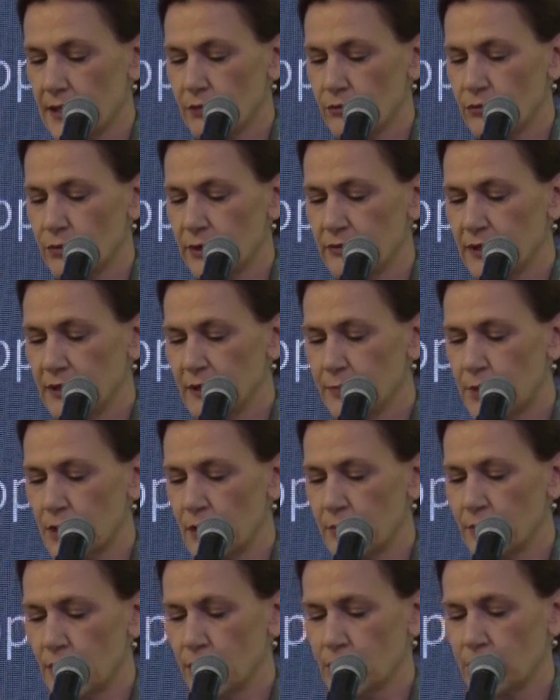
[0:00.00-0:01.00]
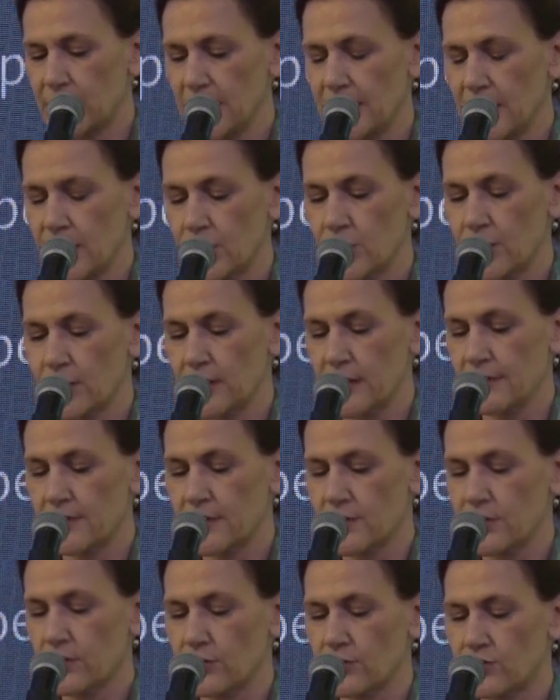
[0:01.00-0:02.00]
we will promote
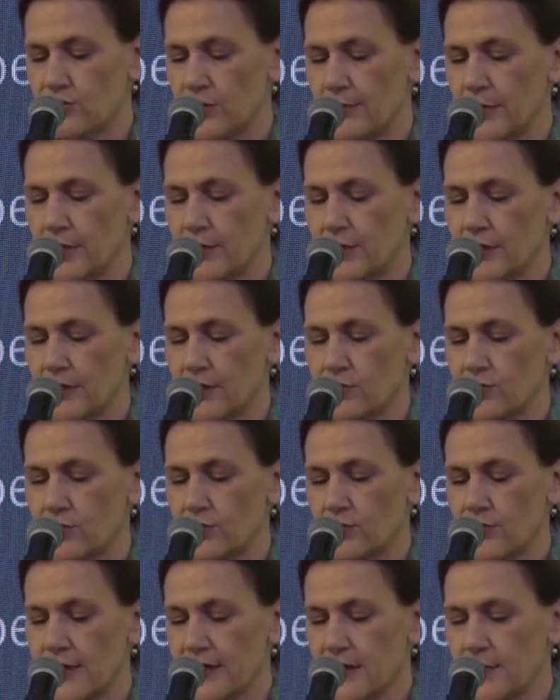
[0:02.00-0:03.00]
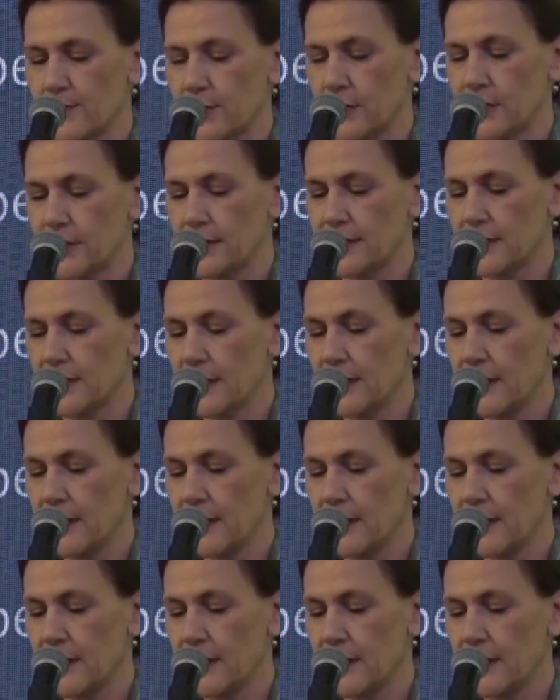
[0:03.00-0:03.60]
initiatives contributing to transport,